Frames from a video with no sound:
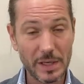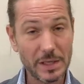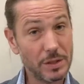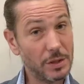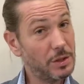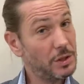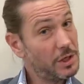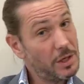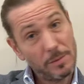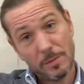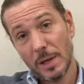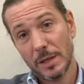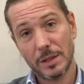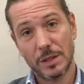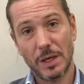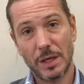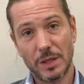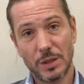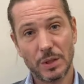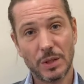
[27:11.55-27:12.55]
It's a
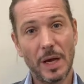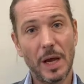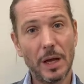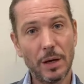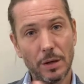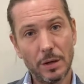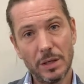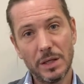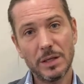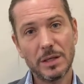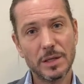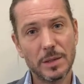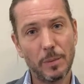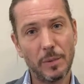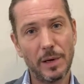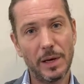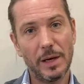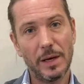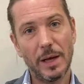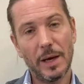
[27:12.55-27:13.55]
gymnastics and a
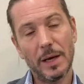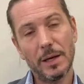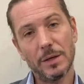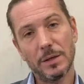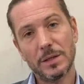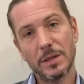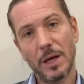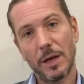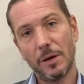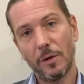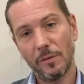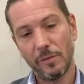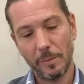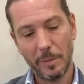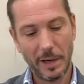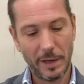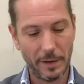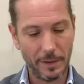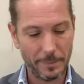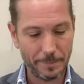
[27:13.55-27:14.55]
discipline and a state of
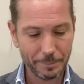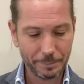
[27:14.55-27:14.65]
mind.